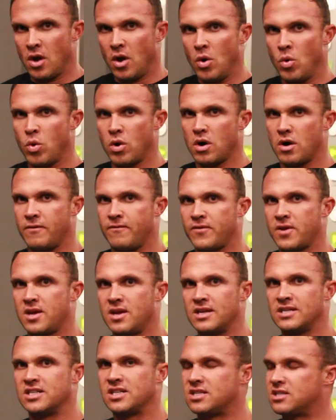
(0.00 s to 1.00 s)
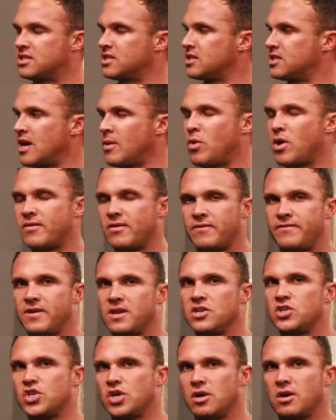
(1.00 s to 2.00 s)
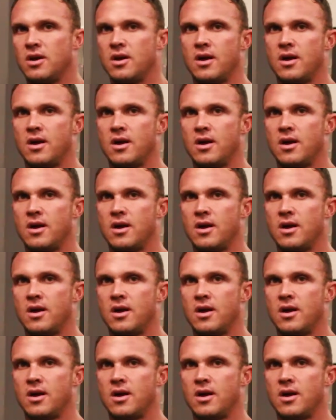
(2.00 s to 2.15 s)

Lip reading: It's somewhat of a finisher.